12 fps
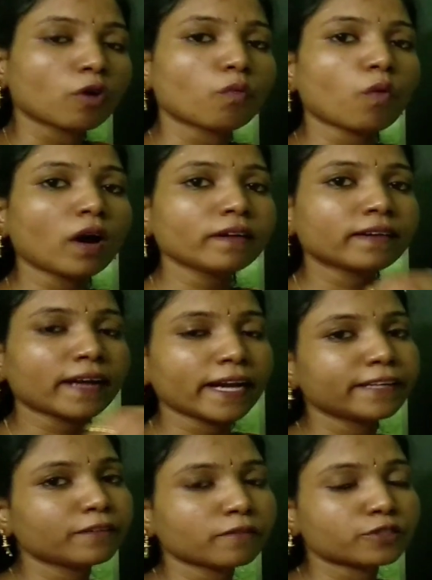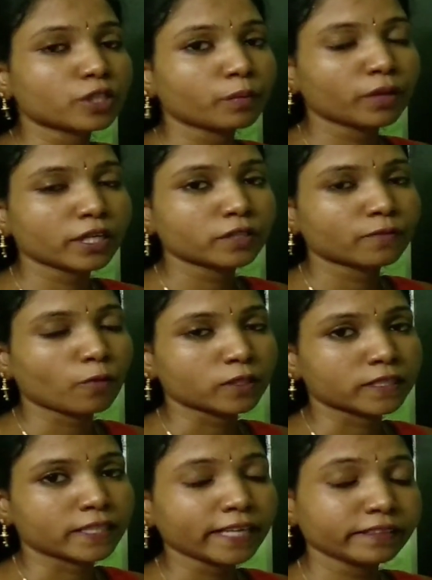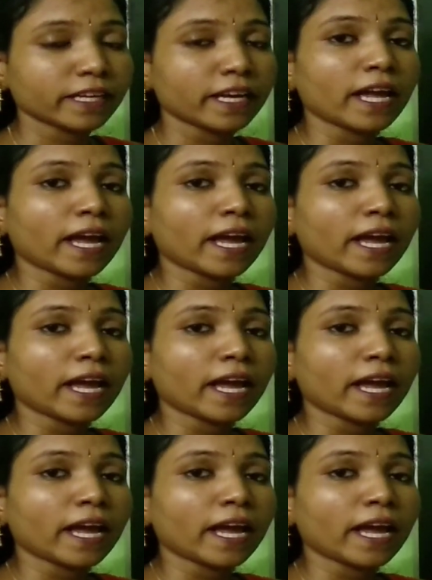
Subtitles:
what kind of stimulus was that,